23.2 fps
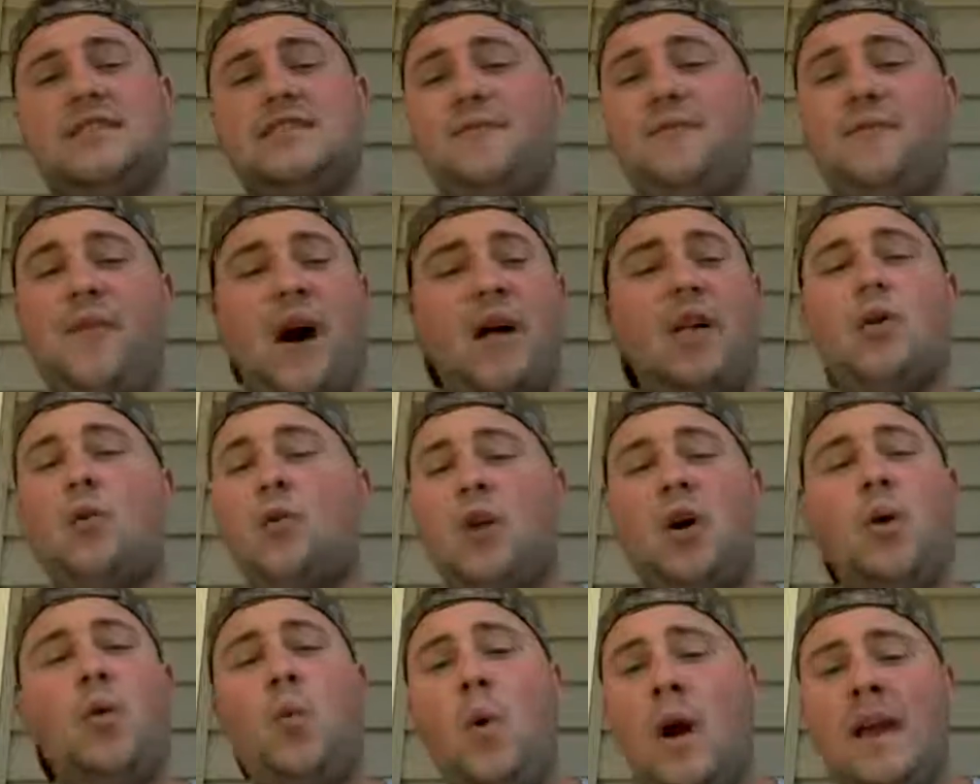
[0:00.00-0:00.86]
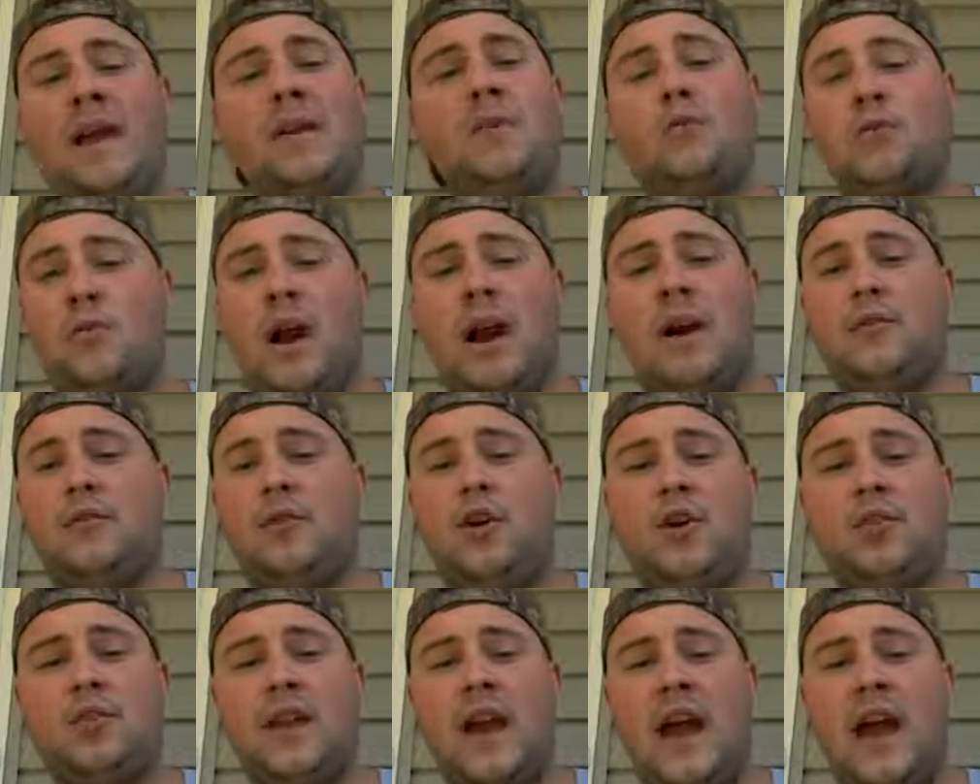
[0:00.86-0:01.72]
follow Lil Wayne around
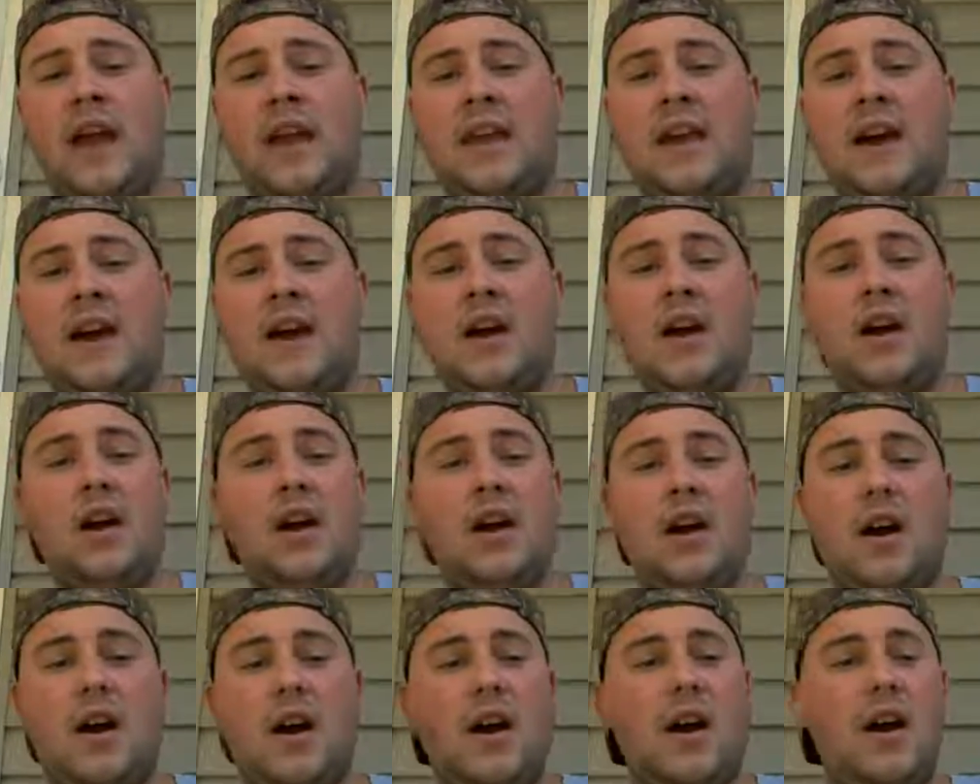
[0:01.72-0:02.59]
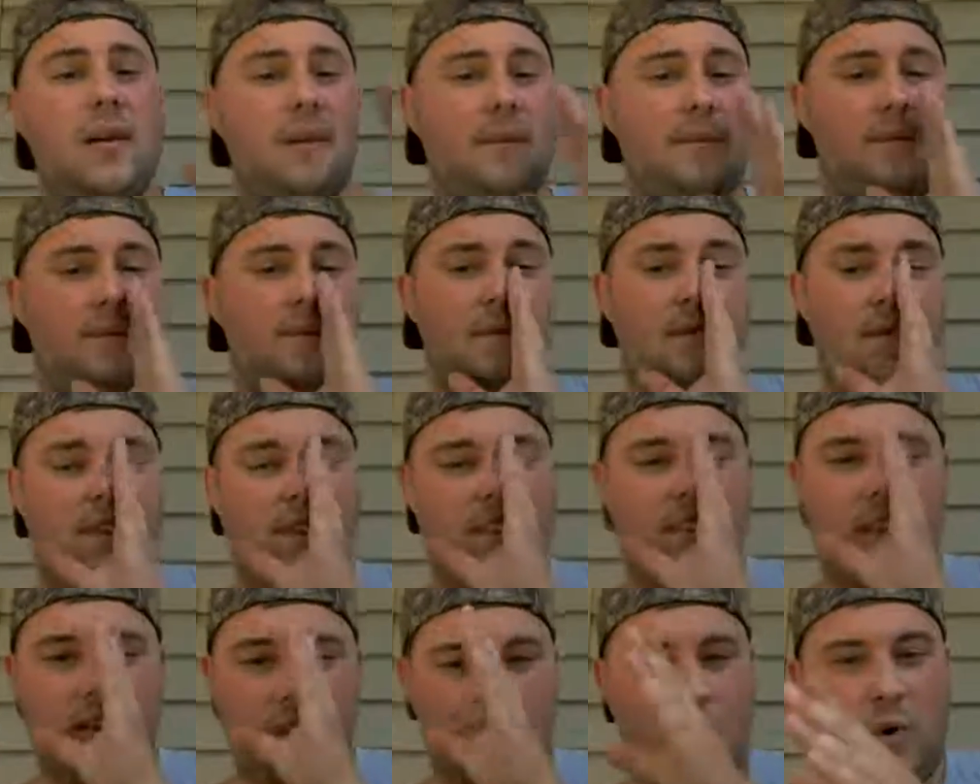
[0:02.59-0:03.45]
all day
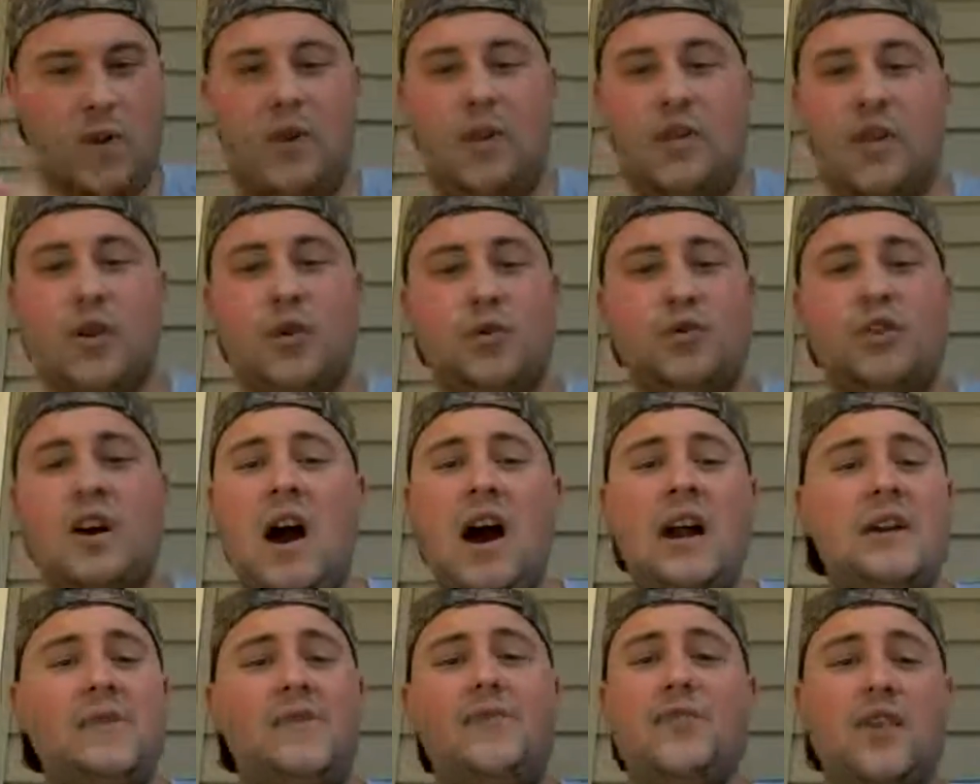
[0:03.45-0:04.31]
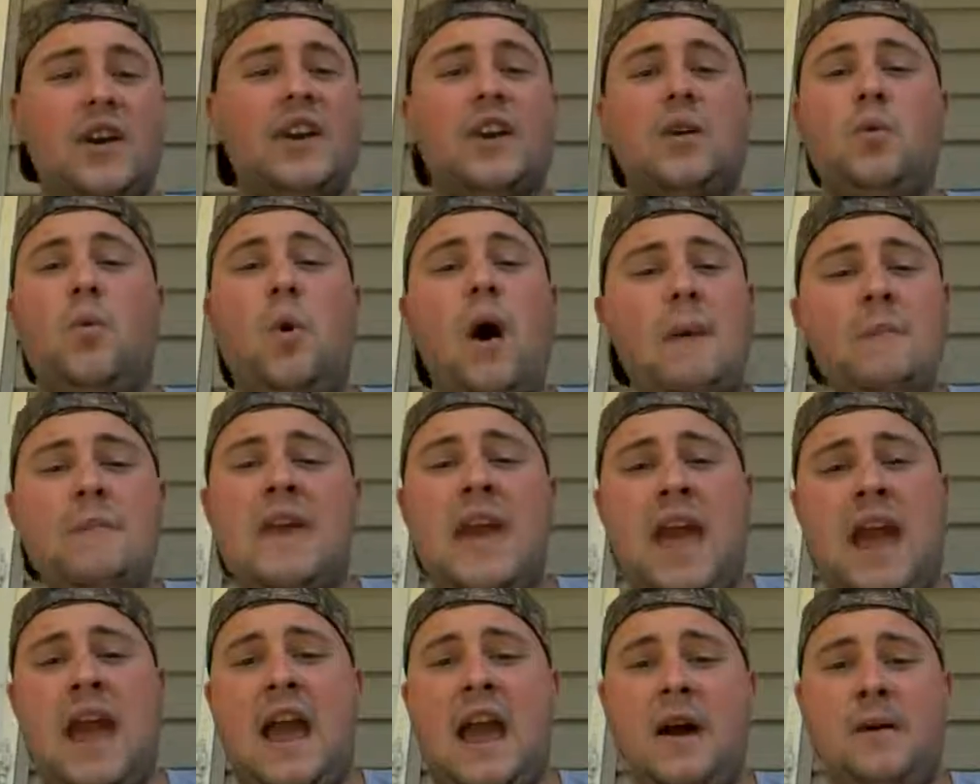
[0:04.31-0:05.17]
with a little tiny freaking
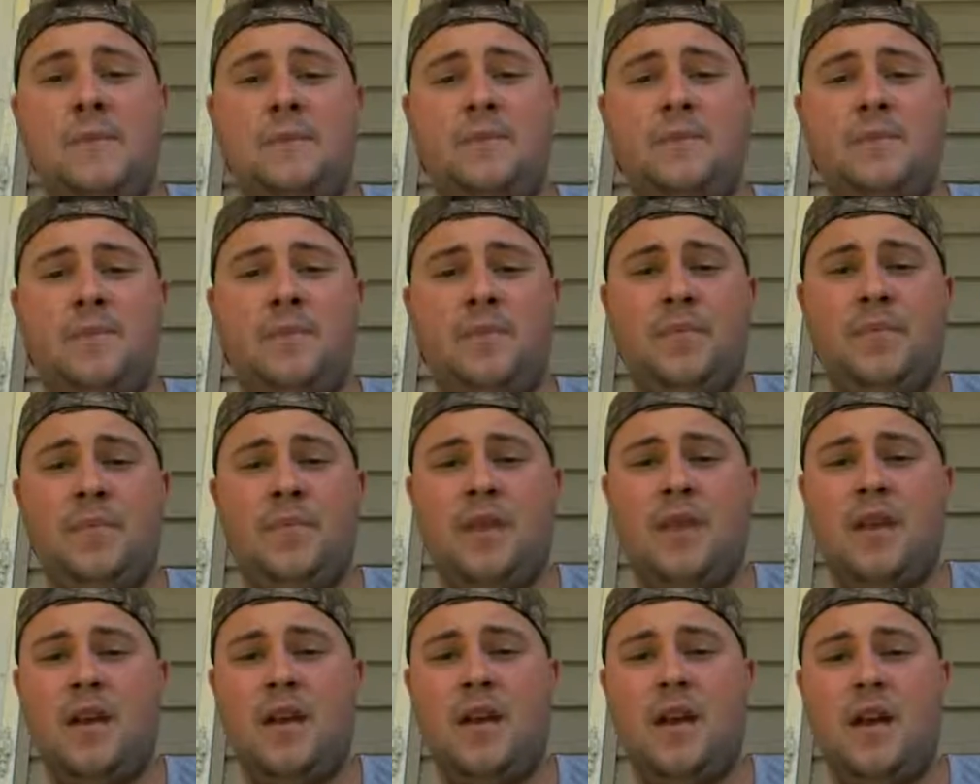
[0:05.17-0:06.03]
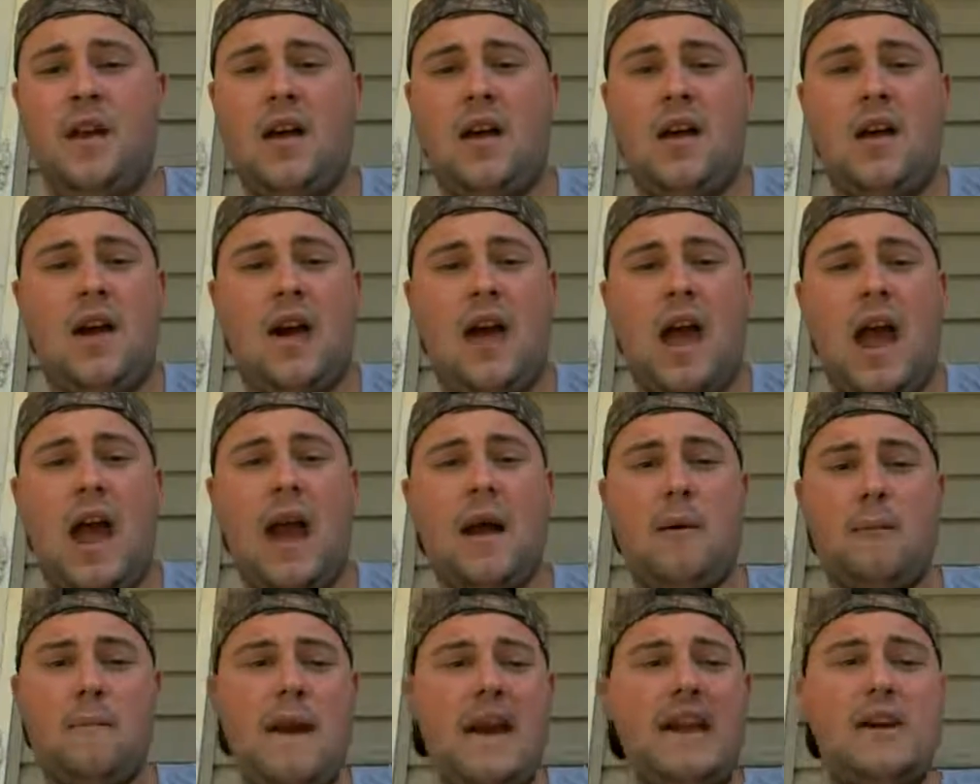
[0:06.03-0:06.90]
webcam,
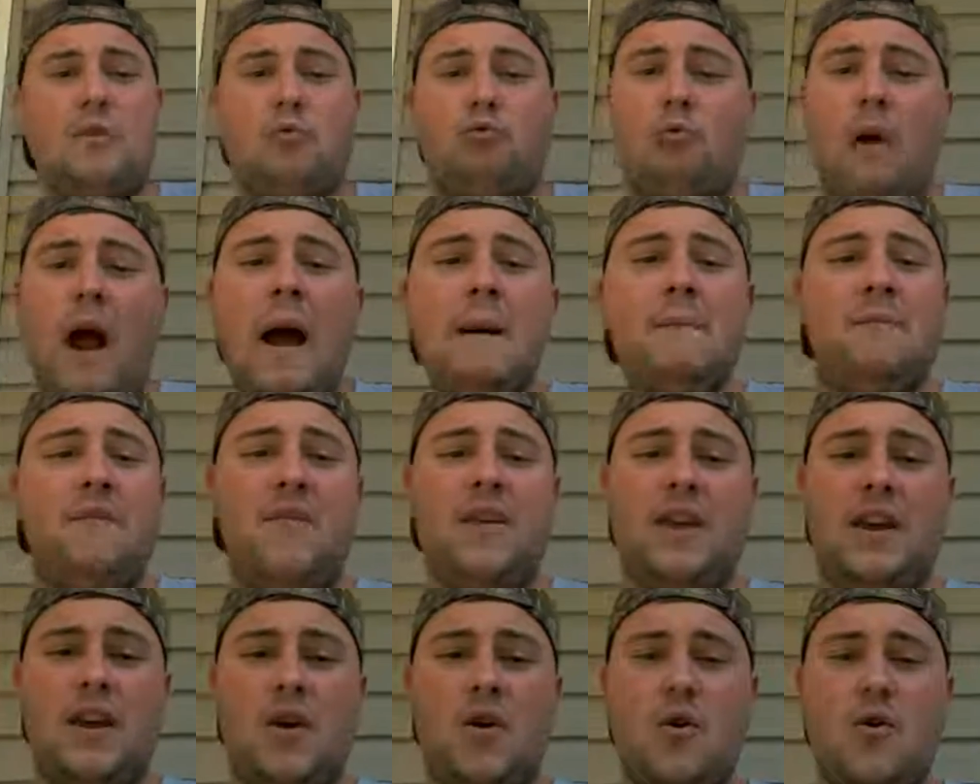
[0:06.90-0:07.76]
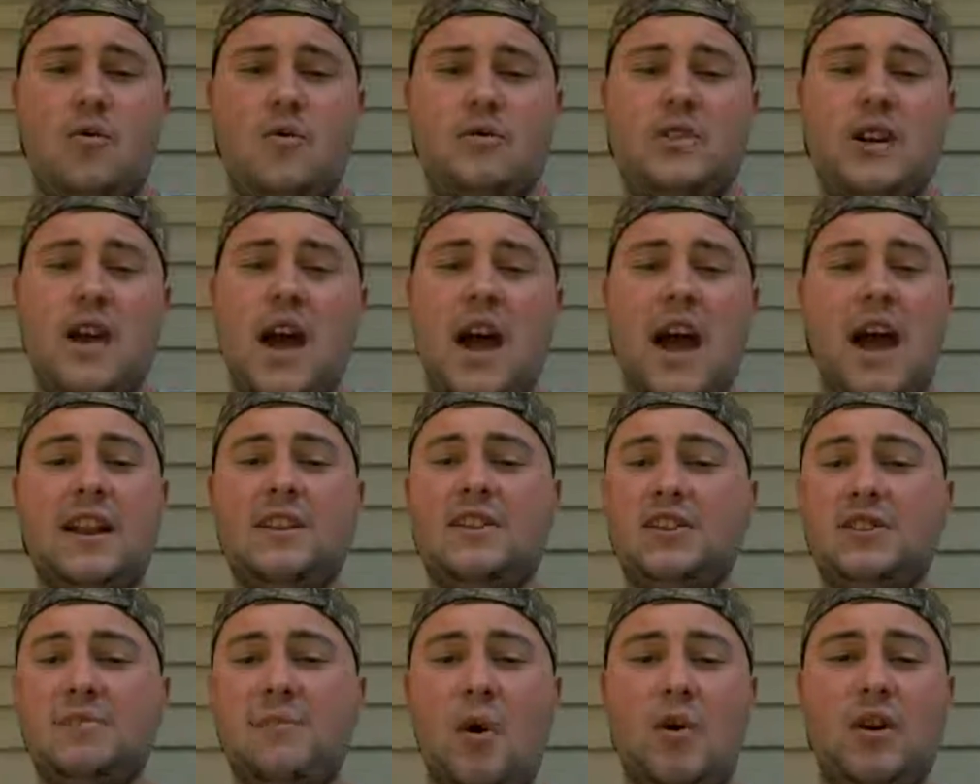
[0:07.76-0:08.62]
making rap videos and
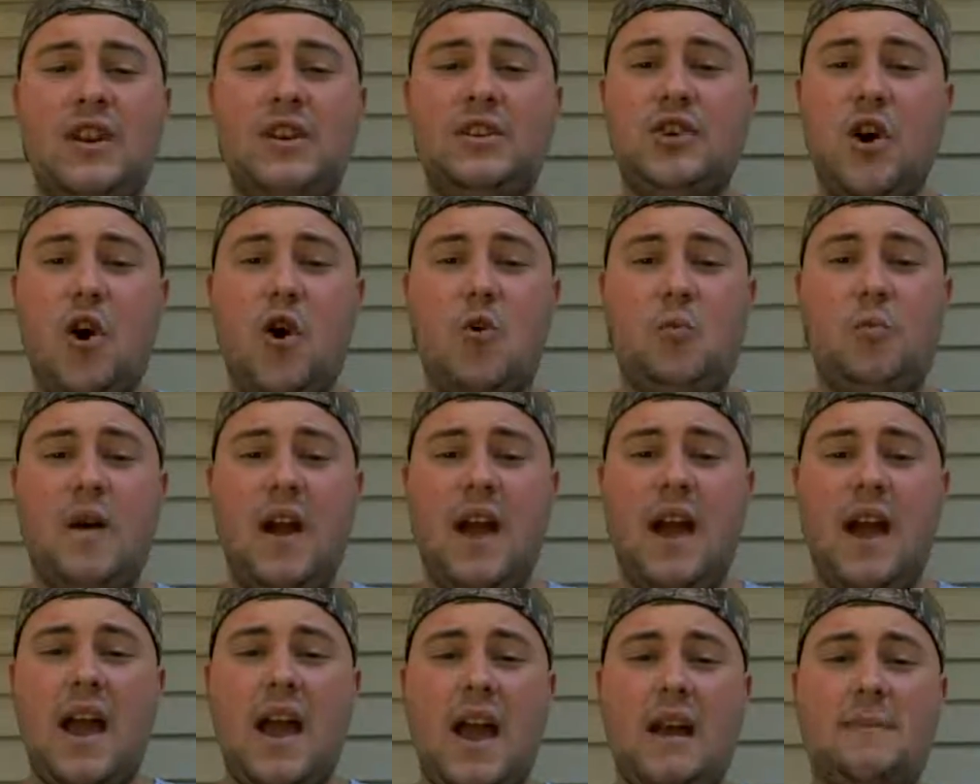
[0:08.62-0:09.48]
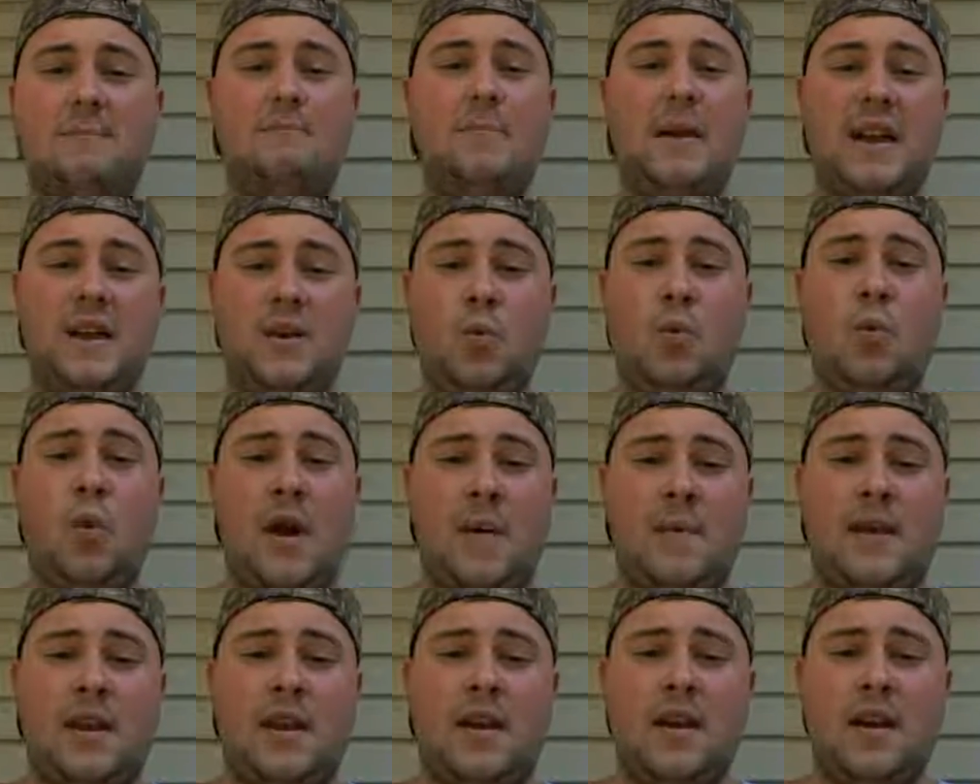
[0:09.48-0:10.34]
smoking dope and beating
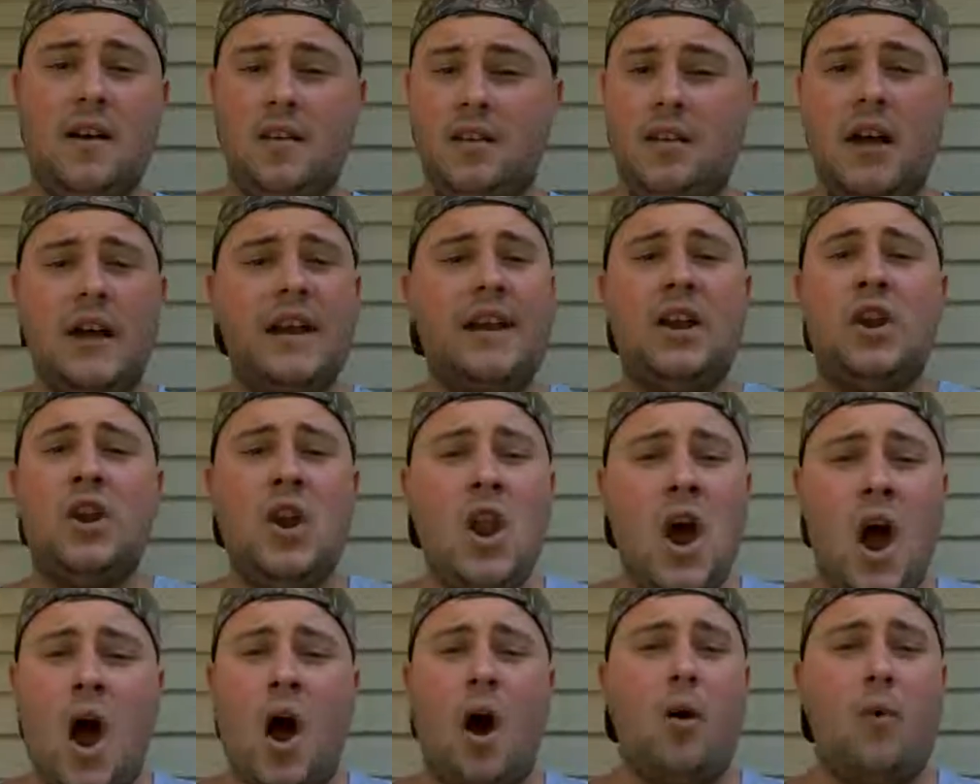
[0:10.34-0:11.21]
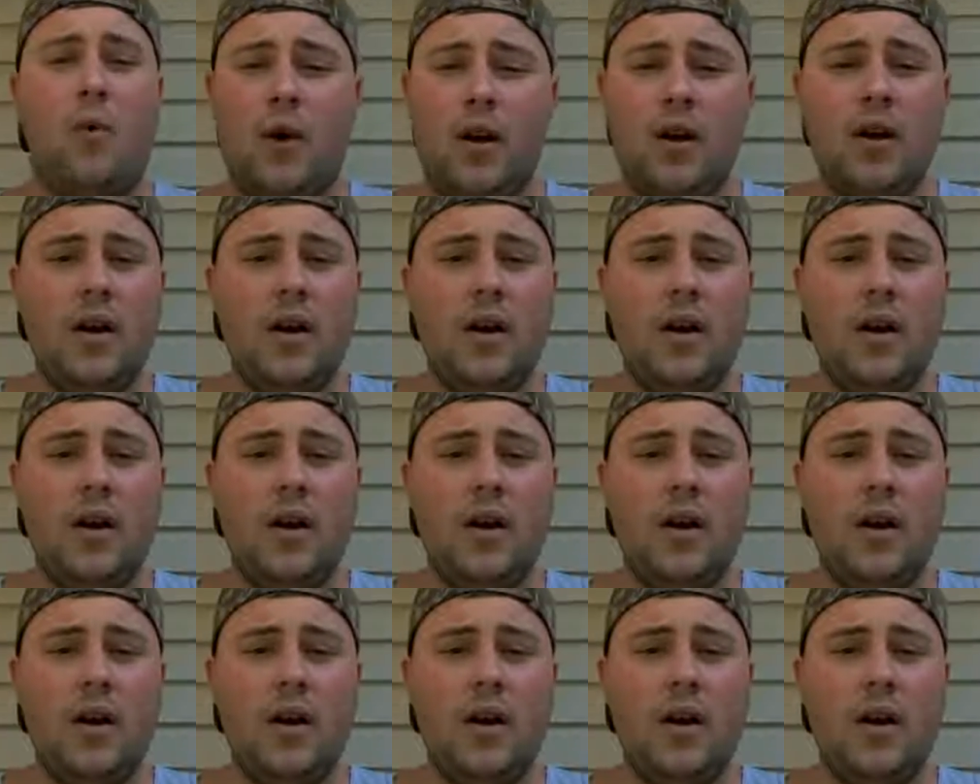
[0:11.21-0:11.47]
women. Like, no.